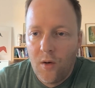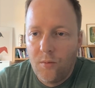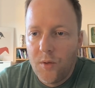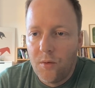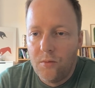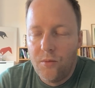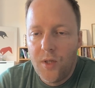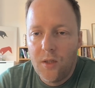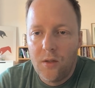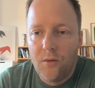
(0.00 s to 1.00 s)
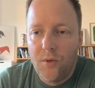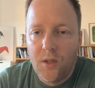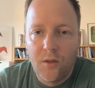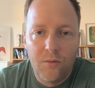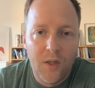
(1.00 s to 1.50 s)
We were really,
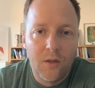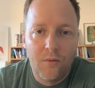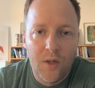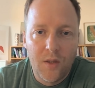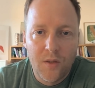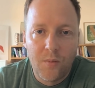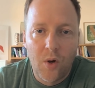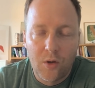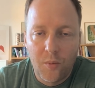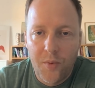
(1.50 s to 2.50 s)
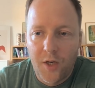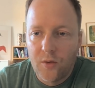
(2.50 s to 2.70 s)
really, really, really small compared to